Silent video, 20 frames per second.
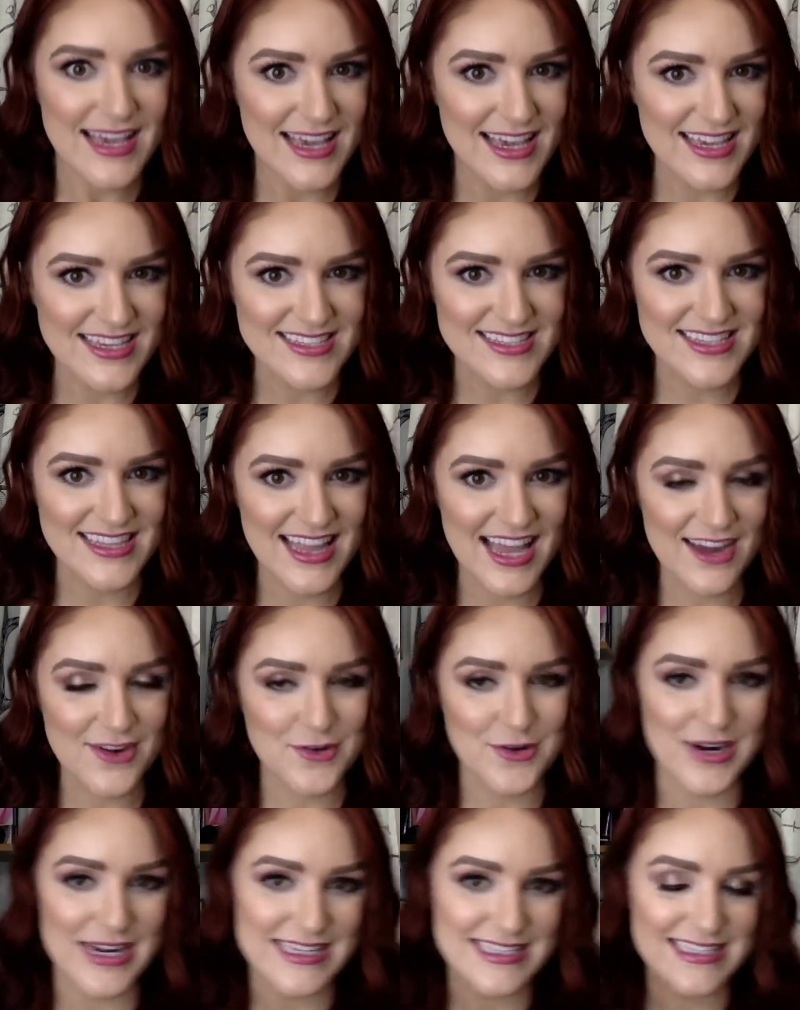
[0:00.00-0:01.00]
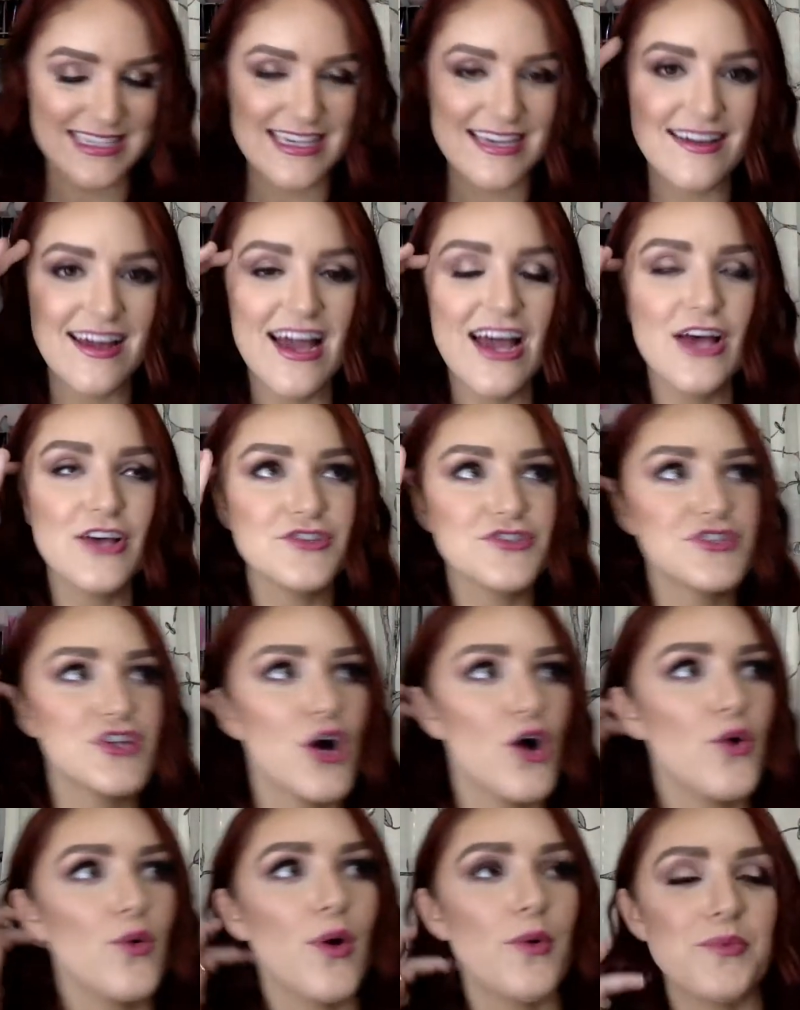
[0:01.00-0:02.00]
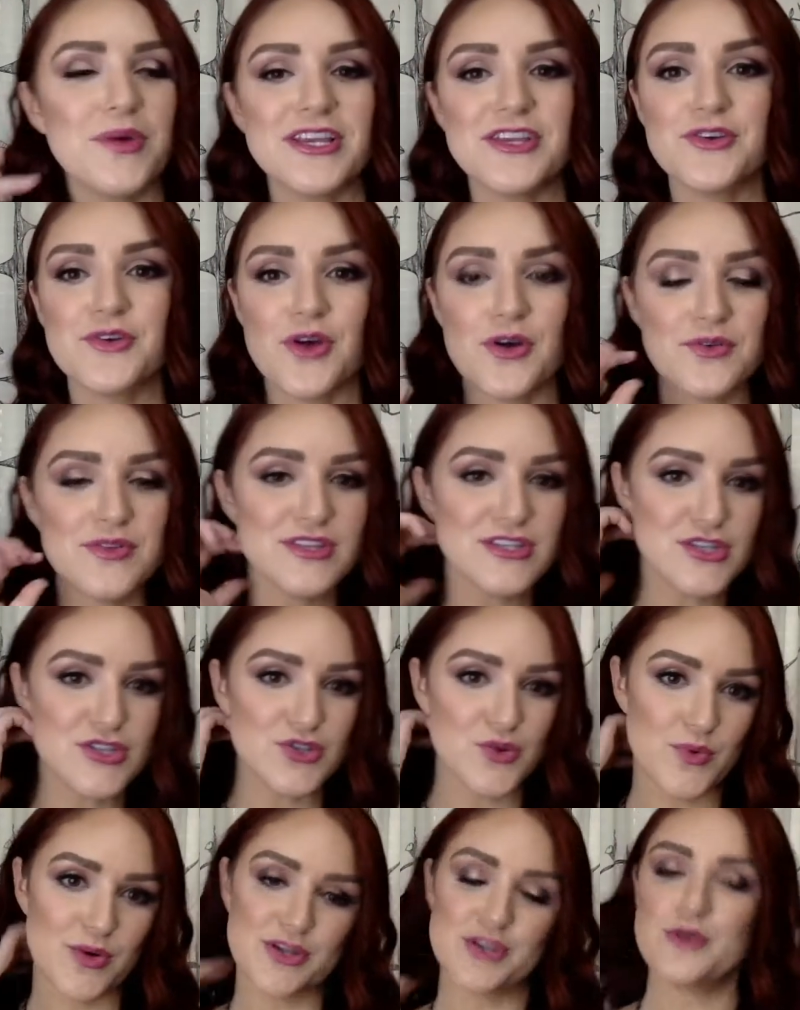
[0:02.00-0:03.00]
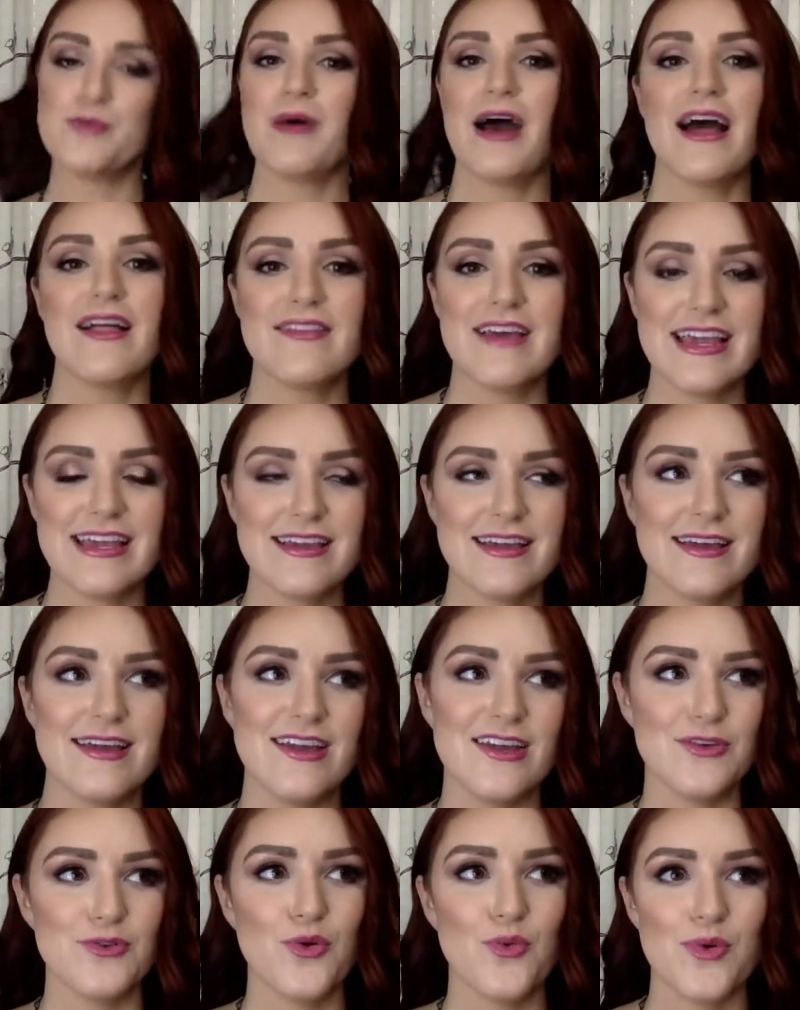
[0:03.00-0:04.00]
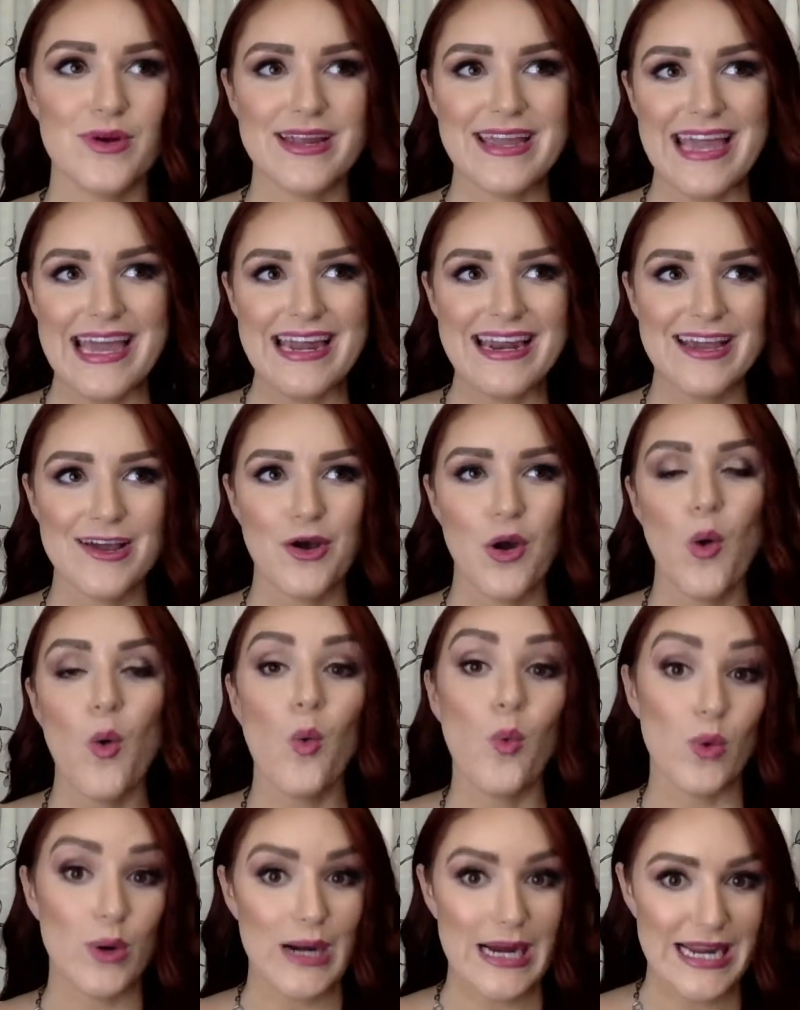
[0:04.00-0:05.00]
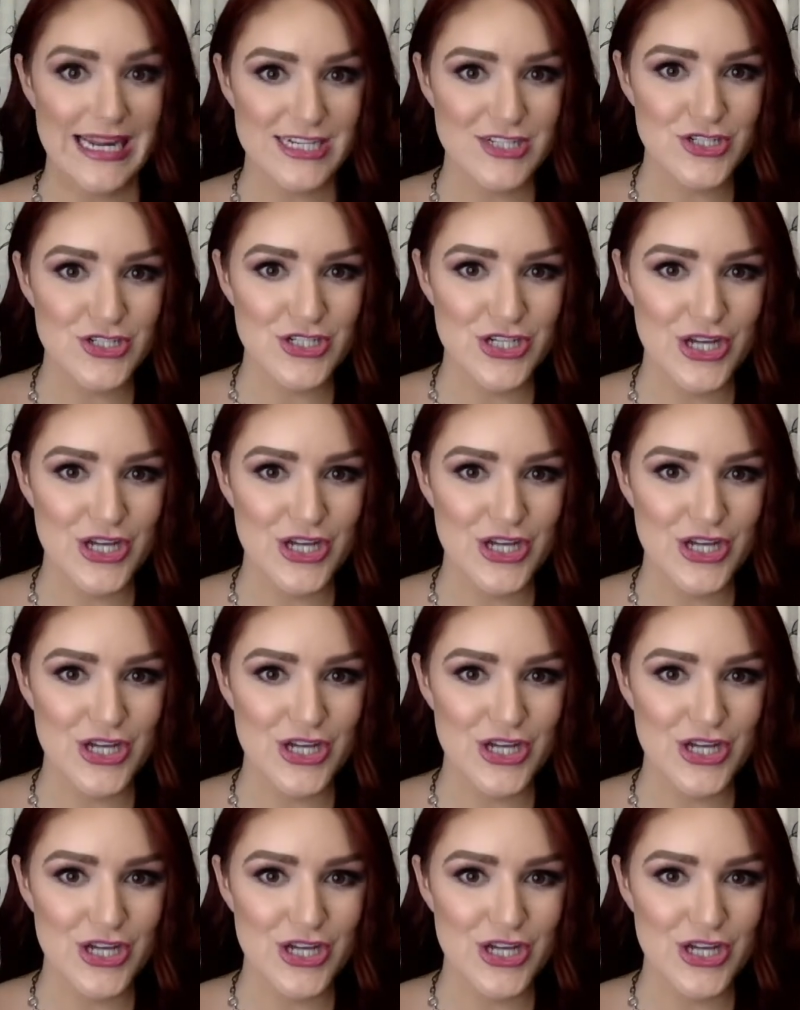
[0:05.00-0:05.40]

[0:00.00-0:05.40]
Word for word: Isn't that crazy? So when you go to the store and you buy like an organic orange,